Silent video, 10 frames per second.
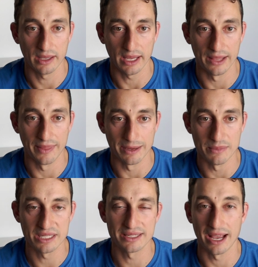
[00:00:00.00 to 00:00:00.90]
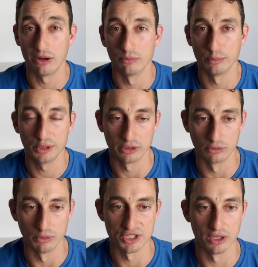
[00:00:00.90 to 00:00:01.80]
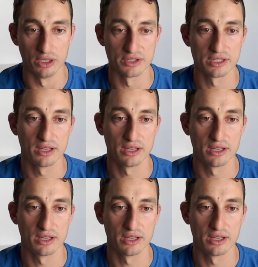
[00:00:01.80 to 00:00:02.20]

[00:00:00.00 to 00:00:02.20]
and they miss out on really good returns.